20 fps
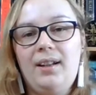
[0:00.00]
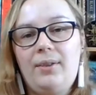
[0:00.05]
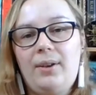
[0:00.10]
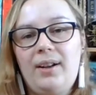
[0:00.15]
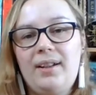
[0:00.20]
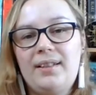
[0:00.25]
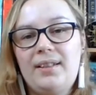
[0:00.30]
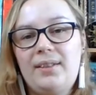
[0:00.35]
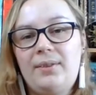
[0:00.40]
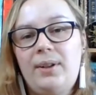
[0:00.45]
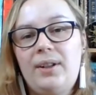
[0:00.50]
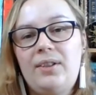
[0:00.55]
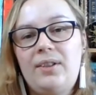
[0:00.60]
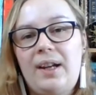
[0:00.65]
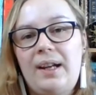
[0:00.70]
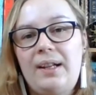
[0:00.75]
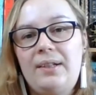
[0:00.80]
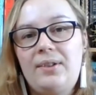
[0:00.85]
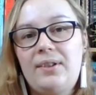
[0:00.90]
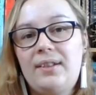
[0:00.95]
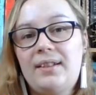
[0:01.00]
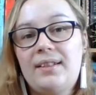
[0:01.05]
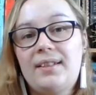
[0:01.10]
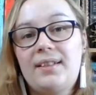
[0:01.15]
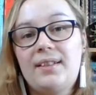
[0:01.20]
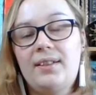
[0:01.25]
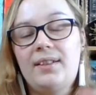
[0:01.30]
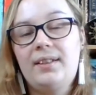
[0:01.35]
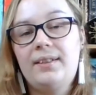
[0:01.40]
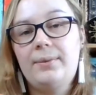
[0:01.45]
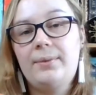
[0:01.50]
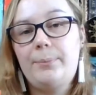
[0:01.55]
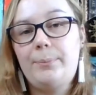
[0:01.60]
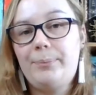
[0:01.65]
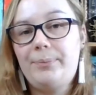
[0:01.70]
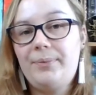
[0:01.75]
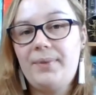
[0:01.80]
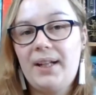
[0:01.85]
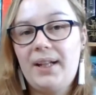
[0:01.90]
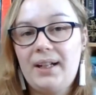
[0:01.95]
crazy rich Asians
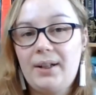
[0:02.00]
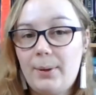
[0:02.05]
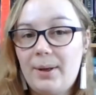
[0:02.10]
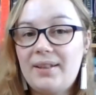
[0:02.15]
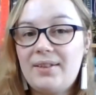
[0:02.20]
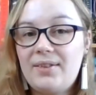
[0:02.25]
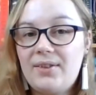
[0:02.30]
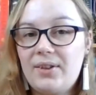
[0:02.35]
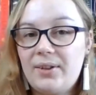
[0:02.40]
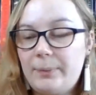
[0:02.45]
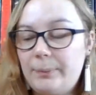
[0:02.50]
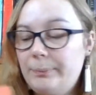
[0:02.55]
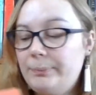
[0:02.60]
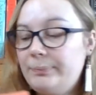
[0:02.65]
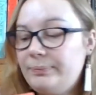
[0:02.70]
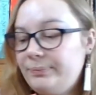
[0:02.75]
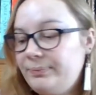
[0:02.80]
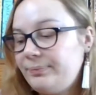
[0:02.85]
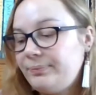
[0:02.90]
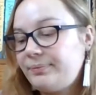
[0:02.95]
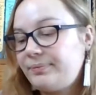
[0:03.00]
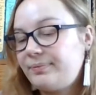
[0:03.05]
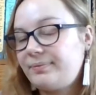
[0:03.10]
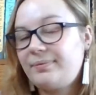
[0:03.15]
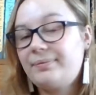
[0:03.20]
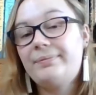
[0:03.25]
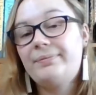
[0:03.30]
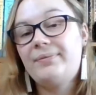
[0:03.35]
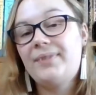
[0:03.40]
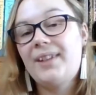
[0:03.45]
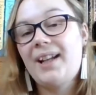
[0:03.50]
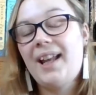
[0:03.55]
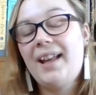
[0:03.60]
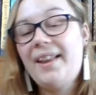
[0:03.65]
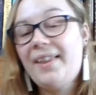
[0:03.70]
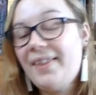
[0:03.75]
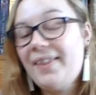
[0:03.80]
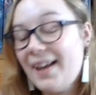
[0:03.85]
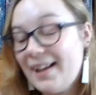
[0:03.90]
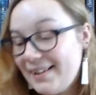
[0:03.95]
in question.
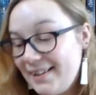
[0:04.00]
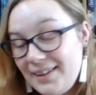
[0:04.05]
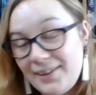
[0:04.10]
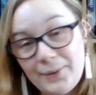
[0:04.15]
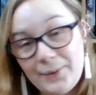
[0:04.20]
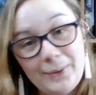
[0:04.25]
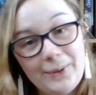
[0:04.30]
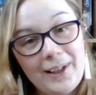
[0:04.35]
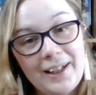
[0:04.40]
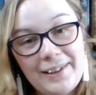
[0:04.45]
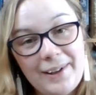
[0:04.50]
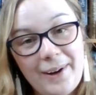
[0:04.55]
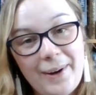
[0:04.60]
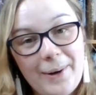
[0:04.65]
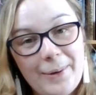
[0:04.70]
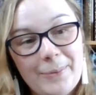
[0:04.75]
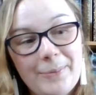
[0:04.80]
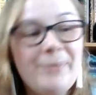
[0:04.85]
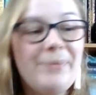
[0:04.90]
That is all I know.